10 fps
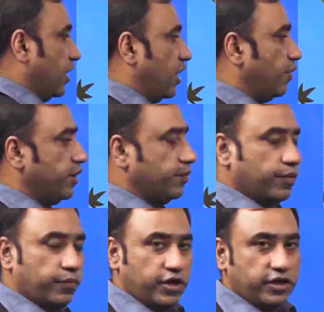How many
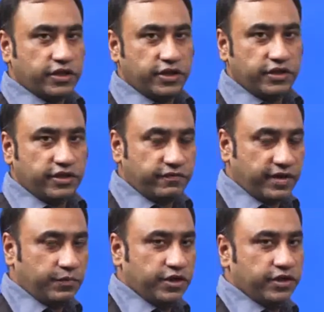people are there in their
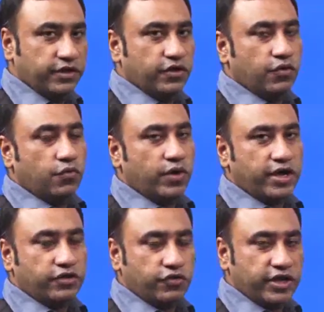family? Where
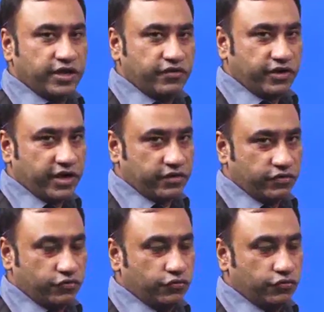do they interact? Do